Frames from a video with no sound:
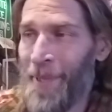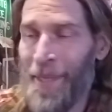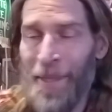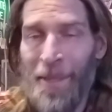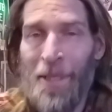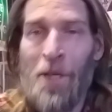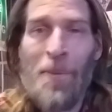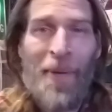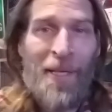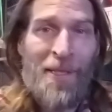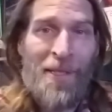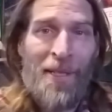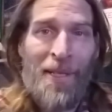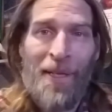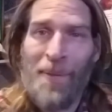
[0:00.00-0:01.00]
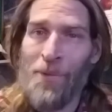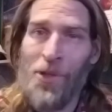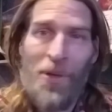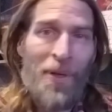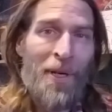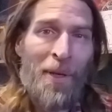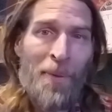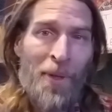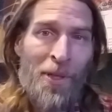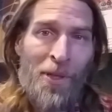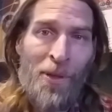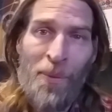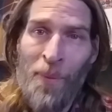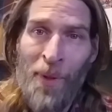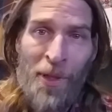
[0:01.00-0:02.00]
You may see, I'm sure
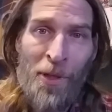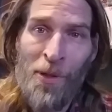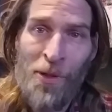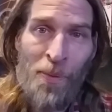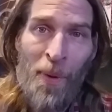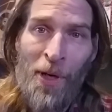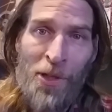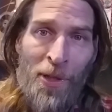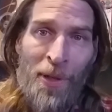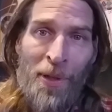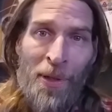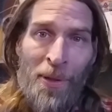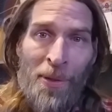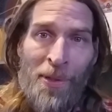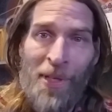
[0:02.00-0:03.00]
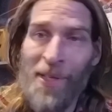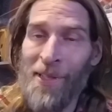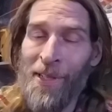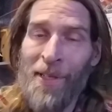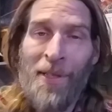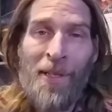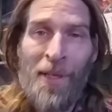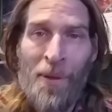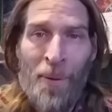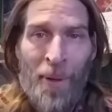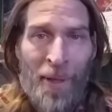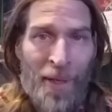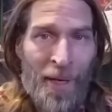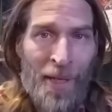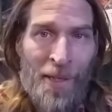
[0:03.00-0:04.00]
anyone who's watched the news has seen the
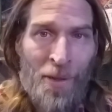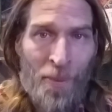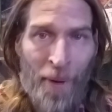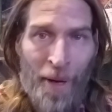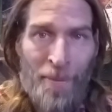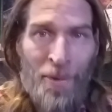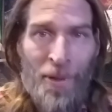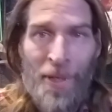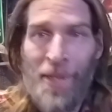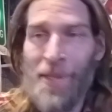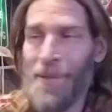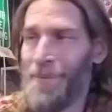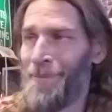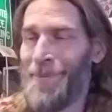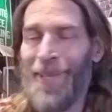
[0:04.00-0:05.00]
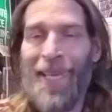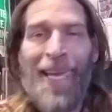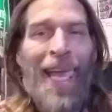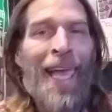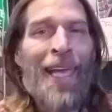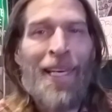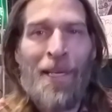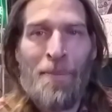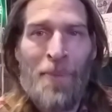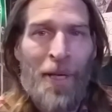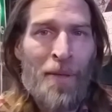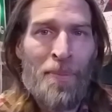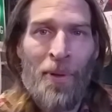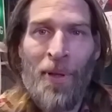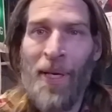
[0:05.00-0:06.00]
organized robberies, like 80
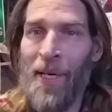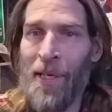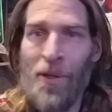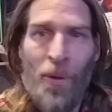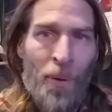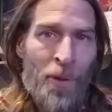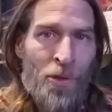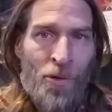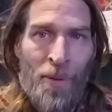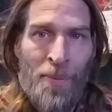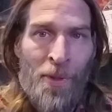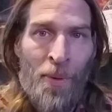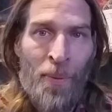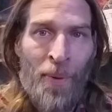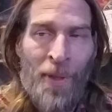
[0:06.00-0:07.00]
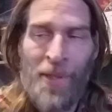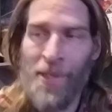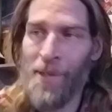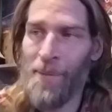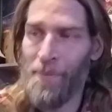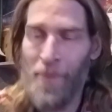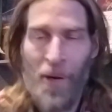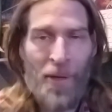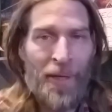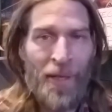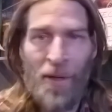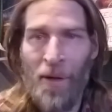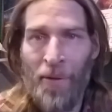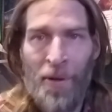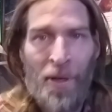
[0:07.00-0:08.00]
people hitting Nordstroms at once, parking
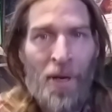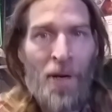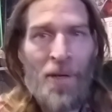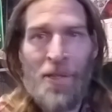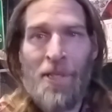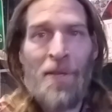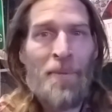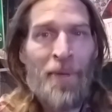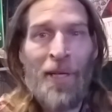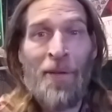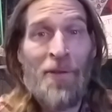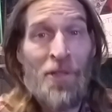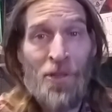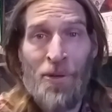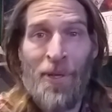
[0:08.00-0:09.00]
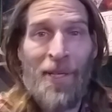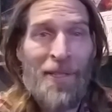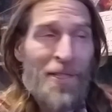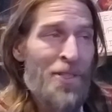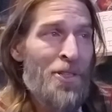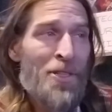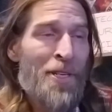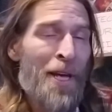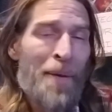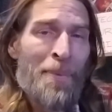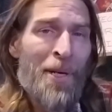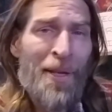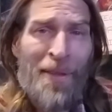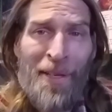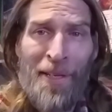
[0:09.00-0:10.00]
all their cars in the middle of the street. This just
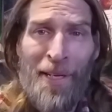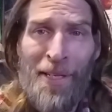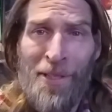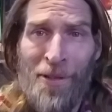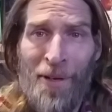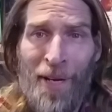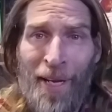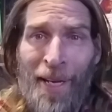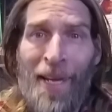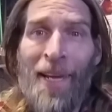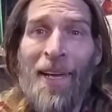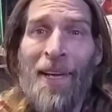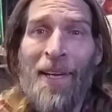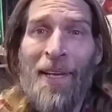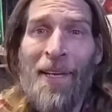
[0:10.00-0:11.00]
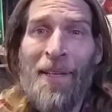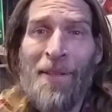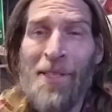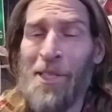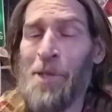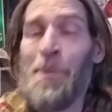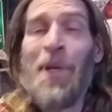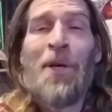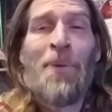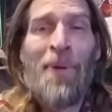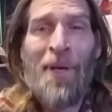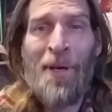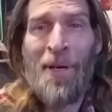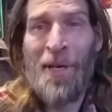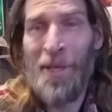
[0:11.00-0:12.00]
happened, I think, yesterday. This has been
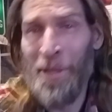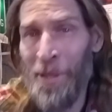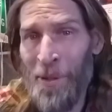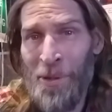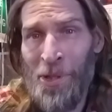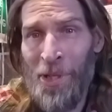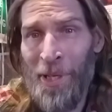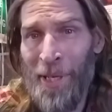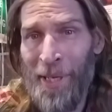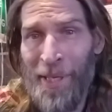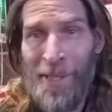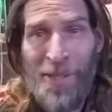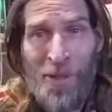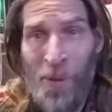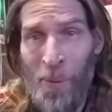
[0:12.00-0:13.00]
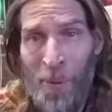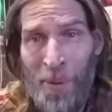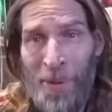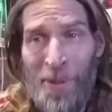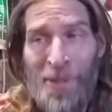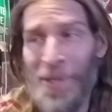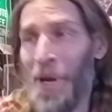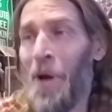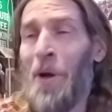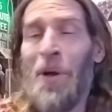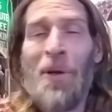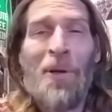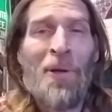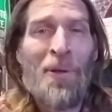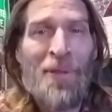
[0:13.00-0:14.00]
going on at Gucci stores,
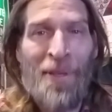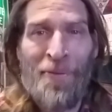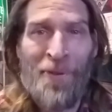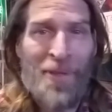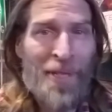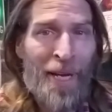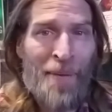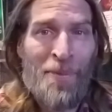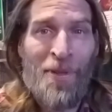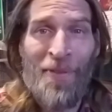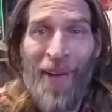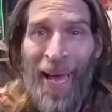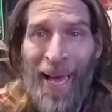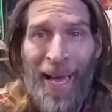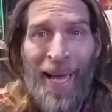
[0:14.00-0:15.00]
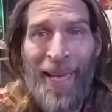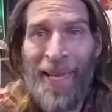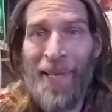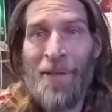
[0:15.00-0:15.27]
all different types of high-end